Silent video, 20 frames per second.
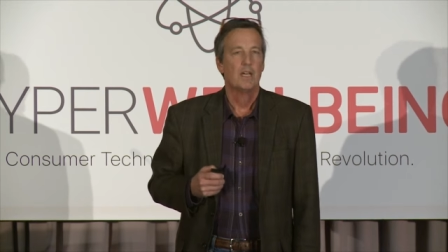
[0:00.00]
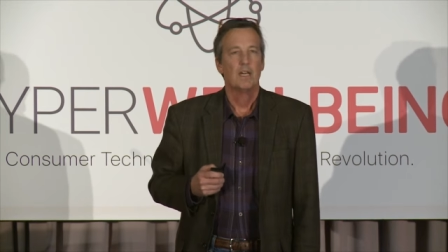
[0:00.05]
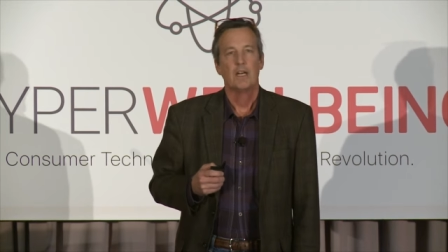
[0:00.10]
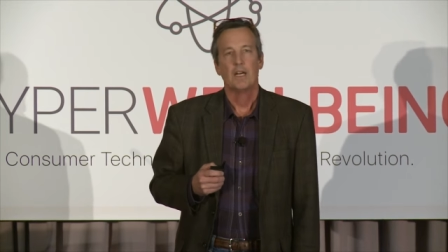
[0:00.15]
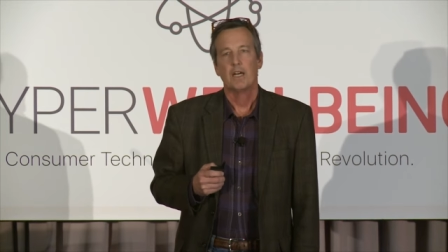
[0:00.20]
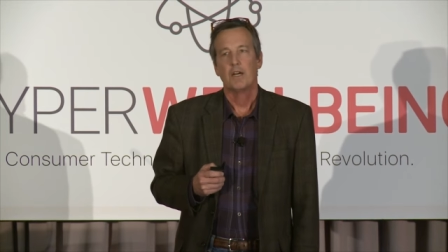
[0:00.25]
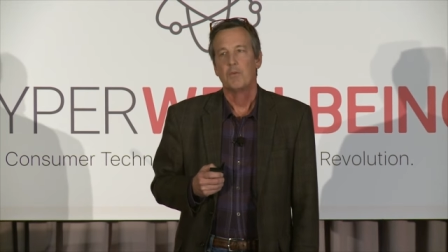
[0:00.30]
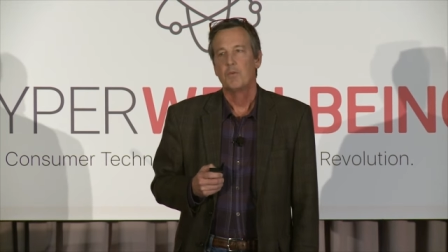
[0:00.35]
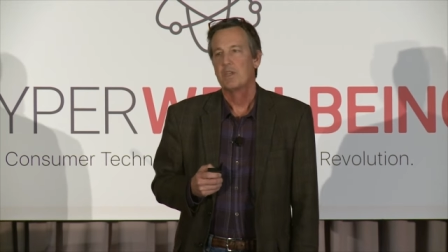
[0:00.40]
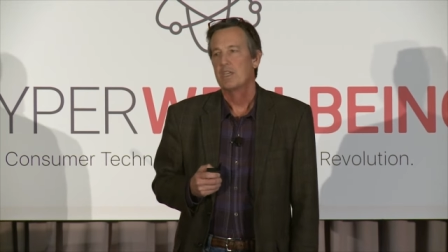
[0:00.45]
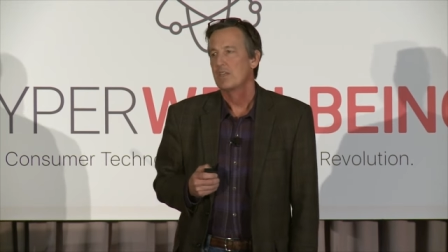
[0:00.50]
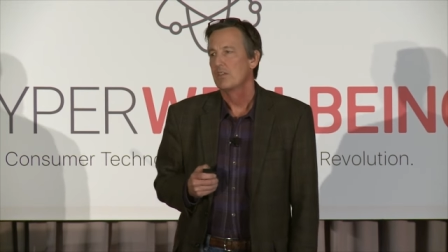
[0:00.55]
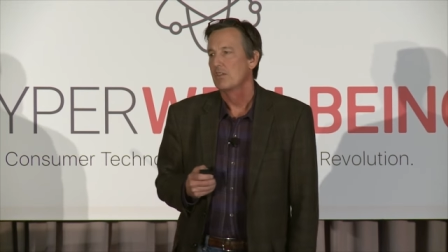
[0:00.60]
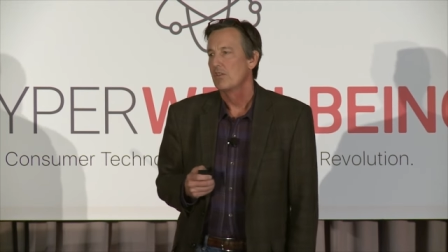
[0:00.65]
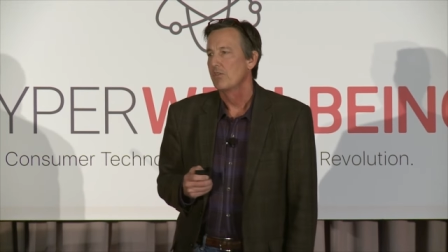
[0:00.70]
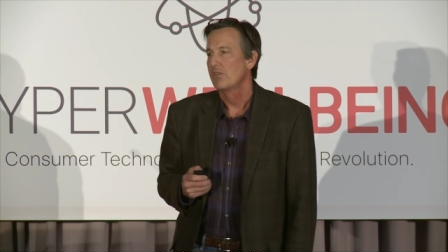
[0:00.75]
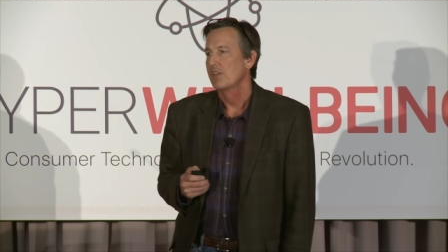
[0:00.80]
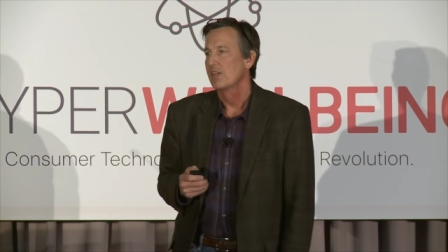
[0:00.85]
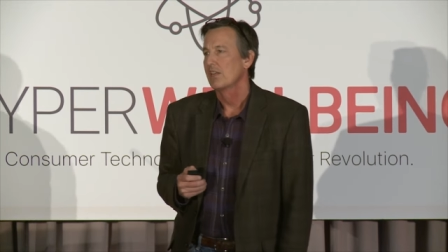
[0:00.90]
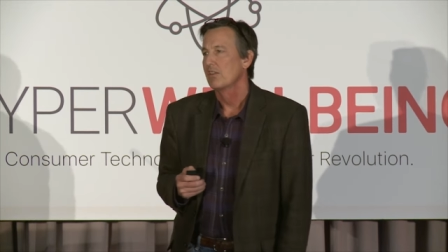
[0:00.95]
Uh, we can
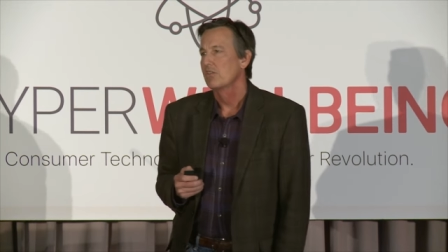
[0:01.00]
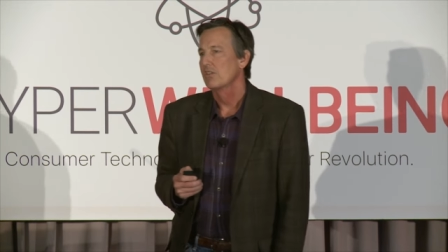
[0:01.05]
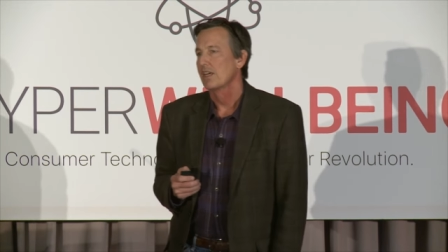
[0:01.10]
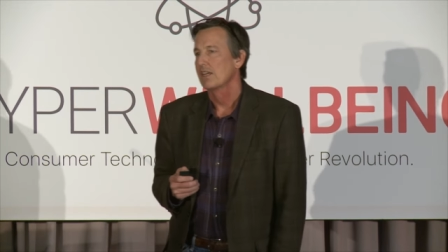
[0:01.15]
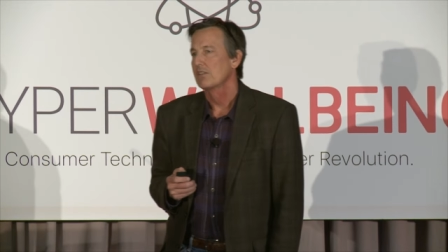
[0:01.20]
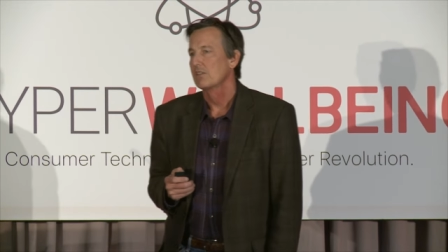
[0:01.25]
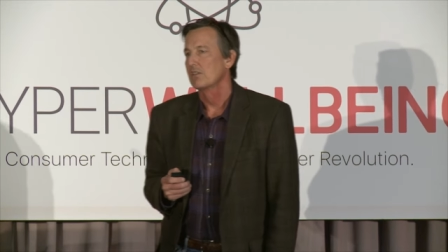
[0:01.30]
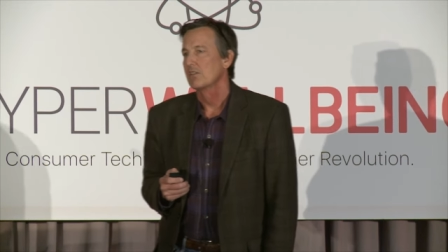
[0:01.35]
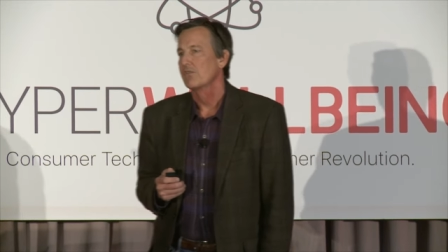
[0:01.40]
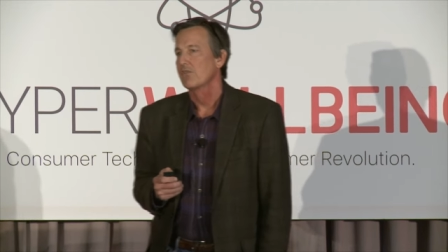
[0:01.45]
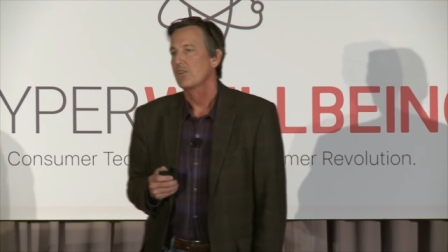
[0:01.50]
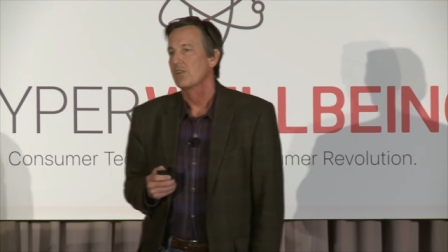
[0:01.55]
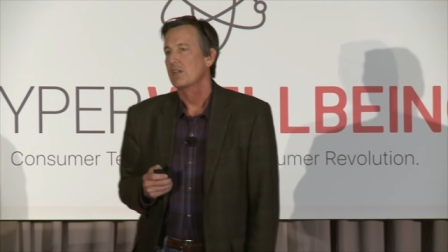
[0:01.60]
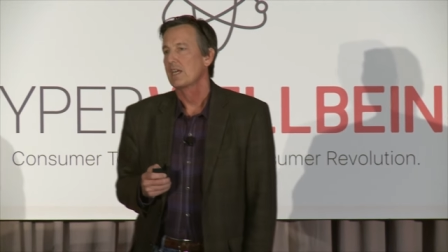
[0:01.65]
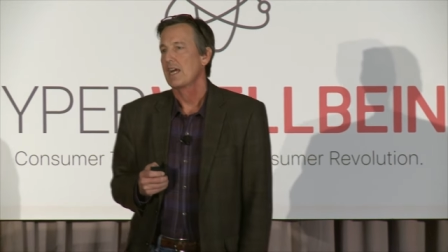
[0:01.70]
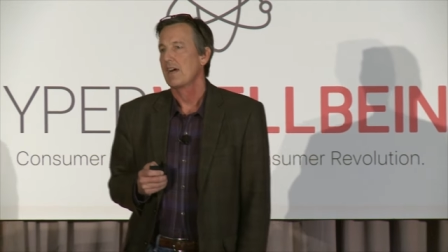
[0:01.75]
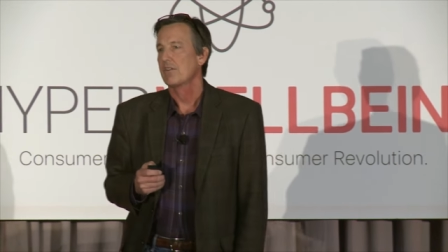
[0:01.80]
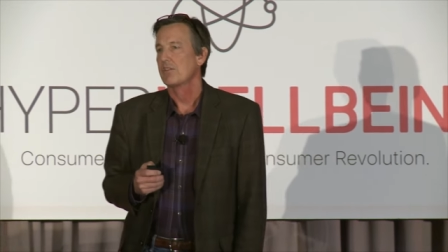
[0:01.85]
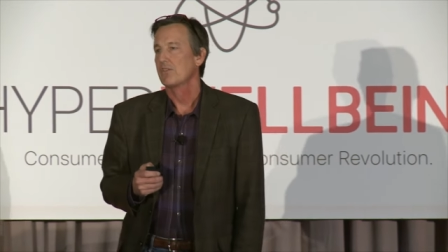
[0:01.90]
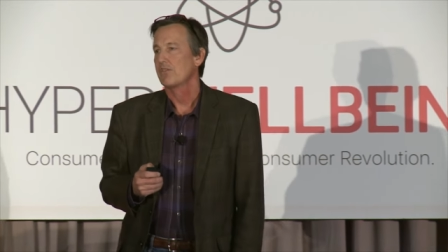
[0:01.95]
do things like look for
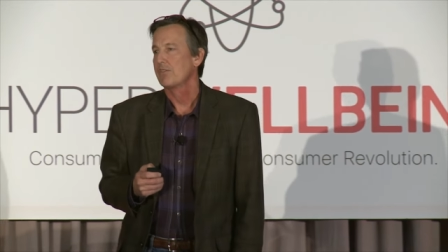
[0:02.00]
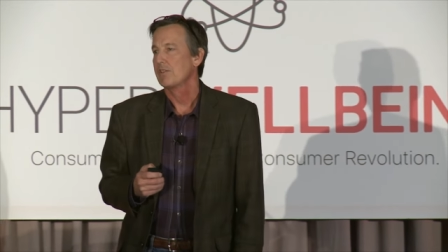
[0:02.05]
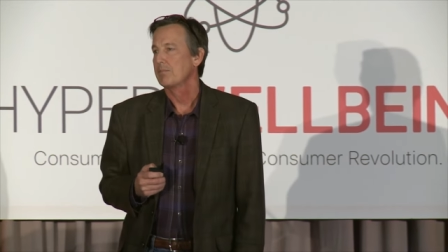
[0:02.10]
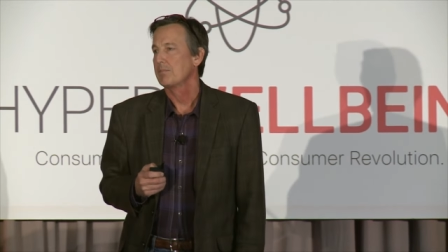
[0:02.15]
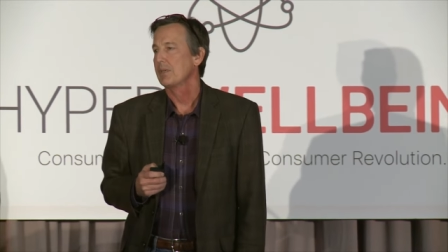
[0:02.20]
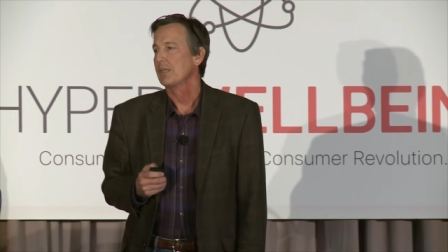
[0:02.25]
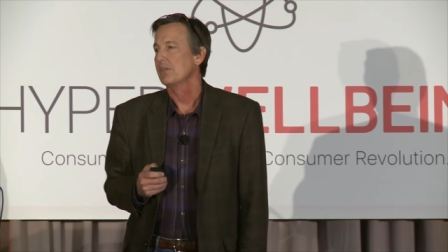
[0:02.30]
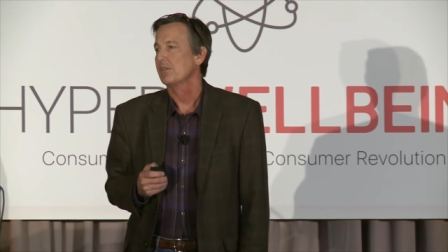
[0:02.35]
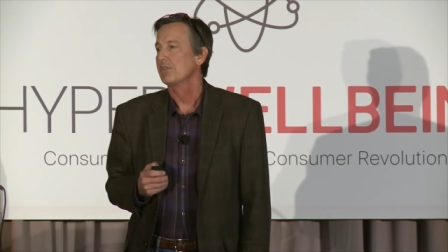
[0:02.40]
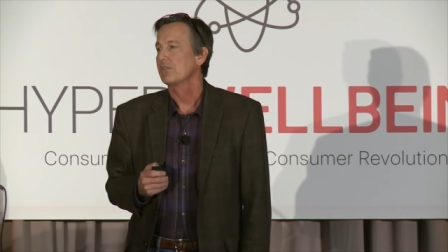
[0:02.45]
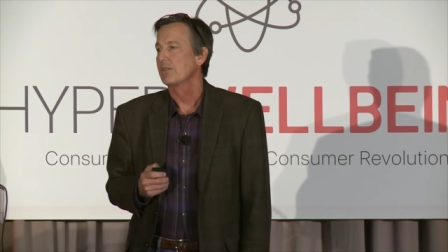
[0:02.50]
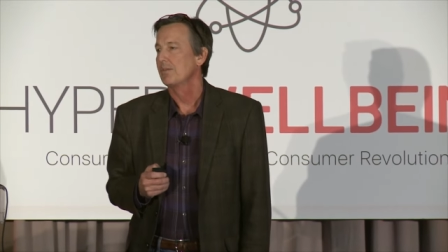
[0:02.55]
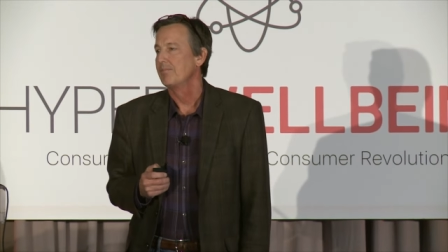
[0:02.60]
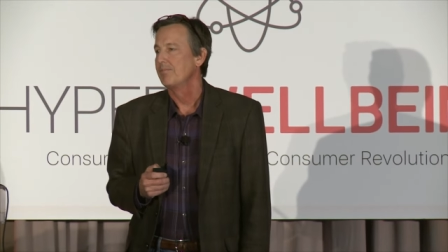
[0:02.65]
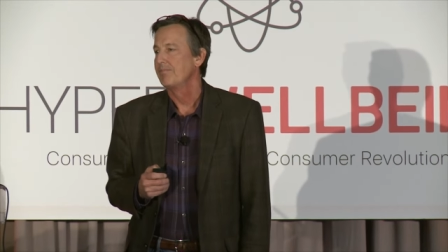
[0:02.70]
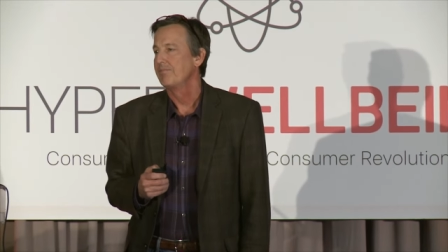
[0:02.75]
counterfeit pills.